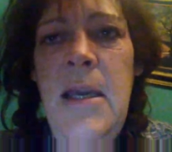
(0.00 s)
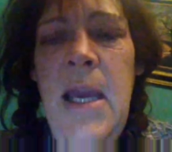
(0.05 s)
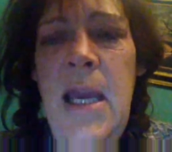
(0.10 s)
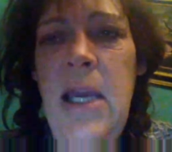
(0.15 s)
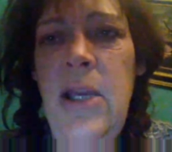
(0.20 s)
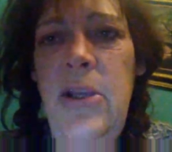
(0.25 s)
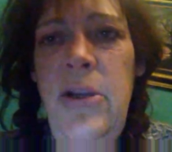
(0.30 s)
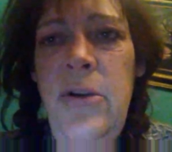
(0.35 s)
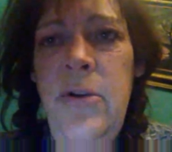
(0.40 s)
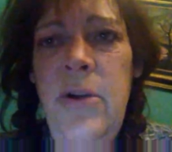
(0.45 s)

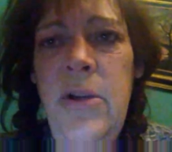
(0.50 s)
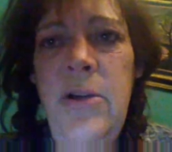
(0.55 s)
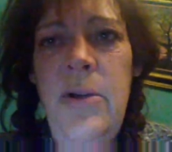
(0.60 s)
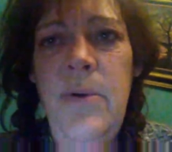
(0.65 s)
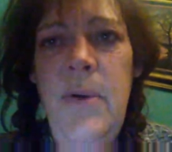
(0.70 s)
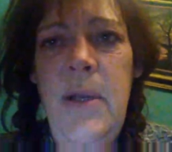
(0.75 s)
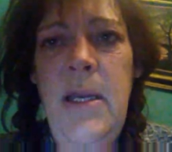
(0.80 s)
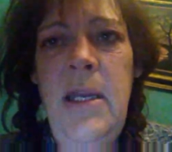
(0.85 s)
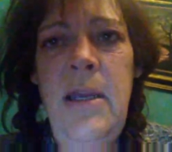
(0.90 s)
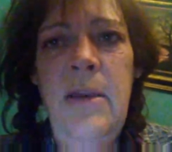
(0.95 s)
and you can
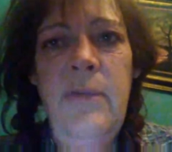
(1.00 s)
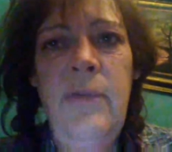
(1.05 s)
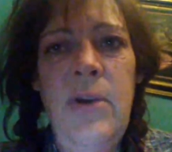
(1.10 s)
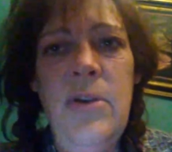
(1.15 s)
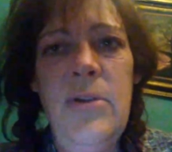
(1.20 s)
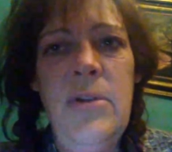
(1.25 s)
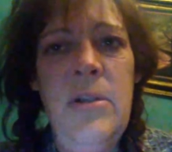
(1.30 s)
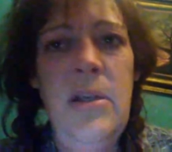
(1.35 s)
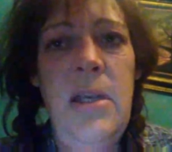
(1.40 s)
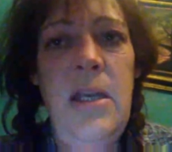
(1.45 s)
do any of
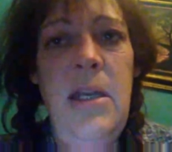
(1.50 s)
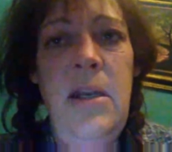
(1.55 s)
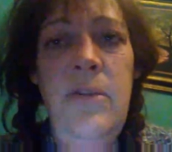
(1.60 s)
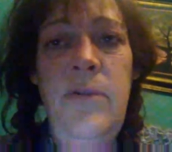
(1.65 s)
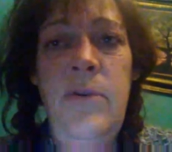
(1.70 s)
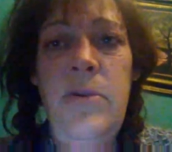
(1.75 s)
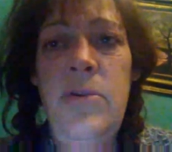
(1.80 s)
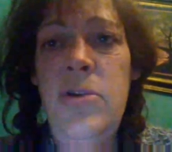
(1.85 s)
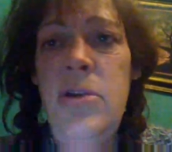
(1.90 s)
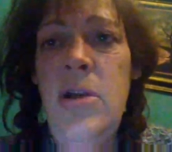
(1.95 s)
those any
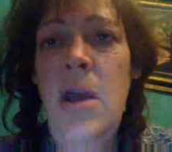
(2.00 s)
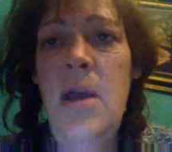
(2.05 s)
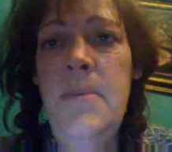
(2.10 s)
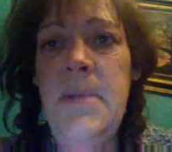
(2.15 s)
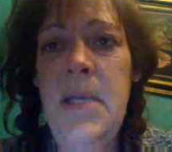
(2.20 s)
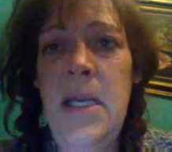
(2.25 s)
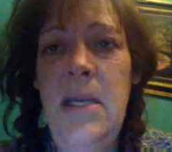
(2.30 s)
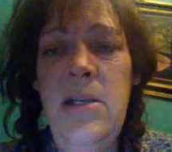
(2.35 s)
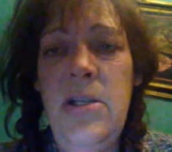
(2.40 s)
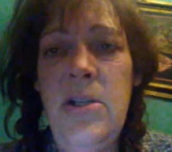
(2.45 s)
of those
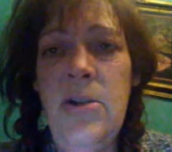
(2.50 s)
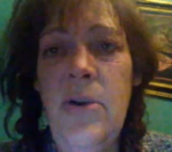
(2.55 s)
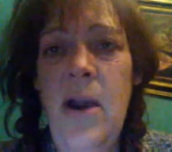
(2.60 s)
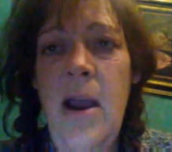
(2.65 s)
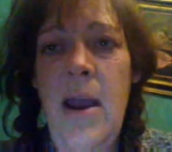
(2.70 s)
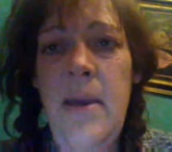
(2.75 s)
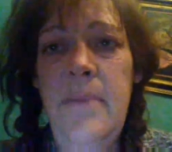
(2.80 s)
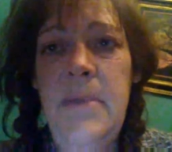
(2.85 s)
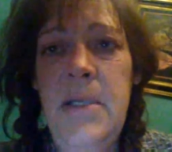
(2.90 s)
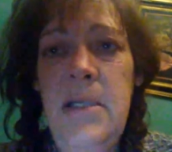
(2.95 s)
jobs I
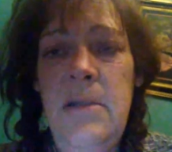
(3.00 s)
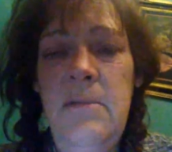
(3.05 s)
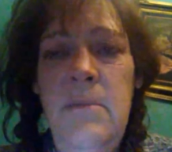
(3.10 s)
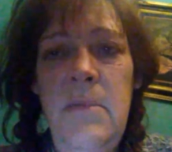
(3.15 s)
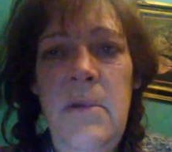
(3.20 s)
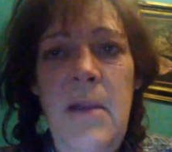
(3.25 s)
described